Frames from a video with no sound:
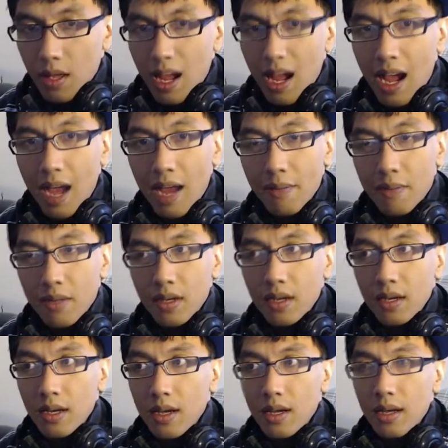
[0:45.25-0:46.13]
I've
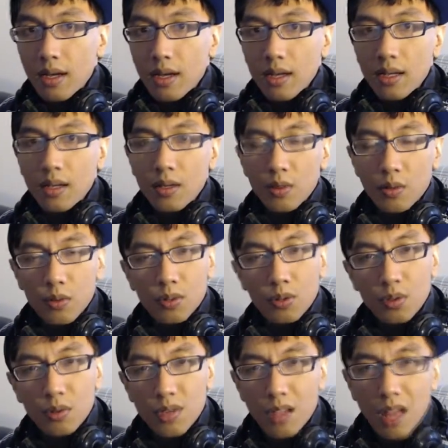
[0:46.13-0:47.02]
been
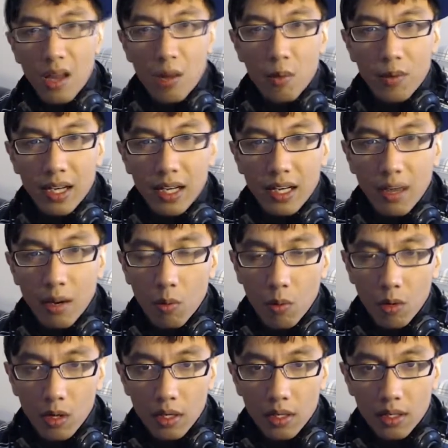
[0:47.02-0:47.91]
doing a lot of reading at
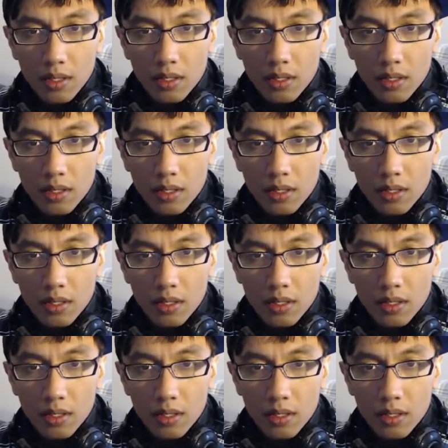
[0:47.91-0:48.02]
work